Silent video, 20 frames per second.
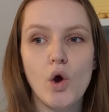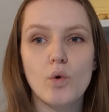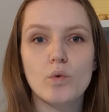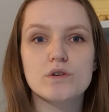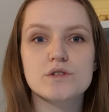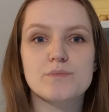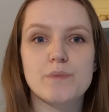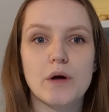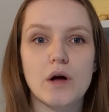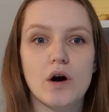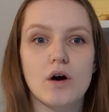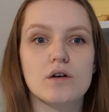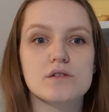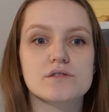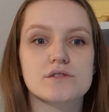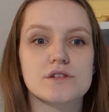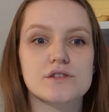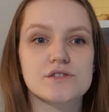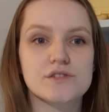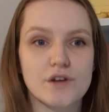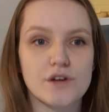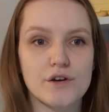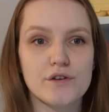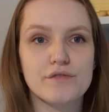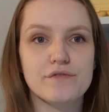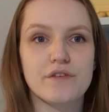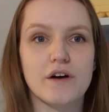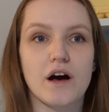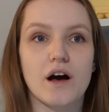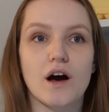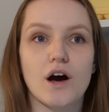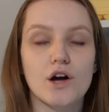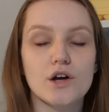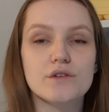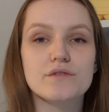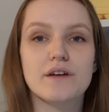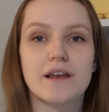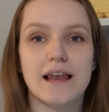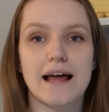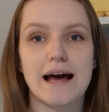was because the sofa
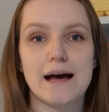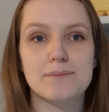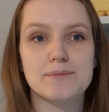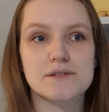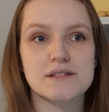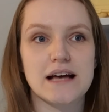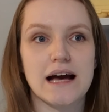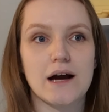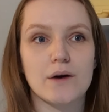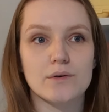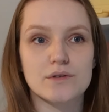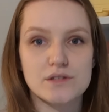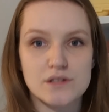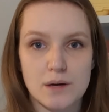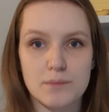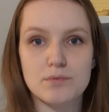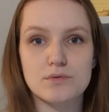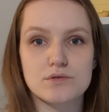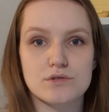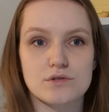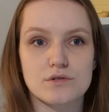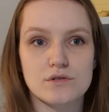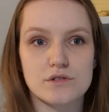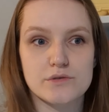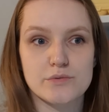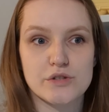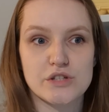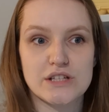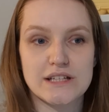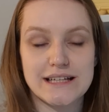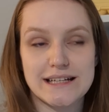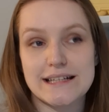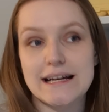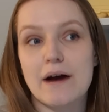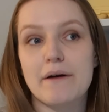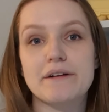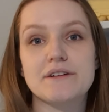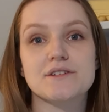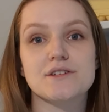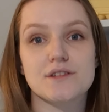overlaps our double doors which lead
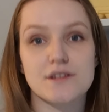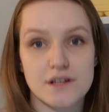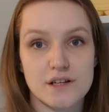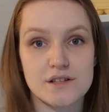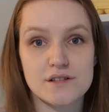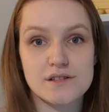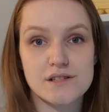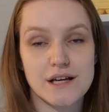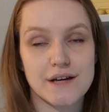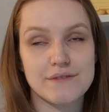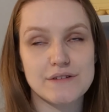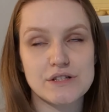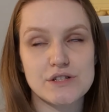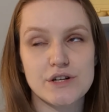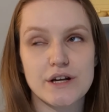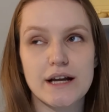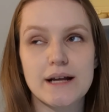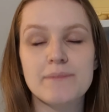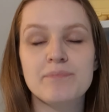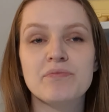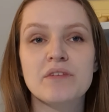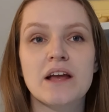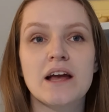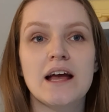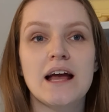out into the conservatory,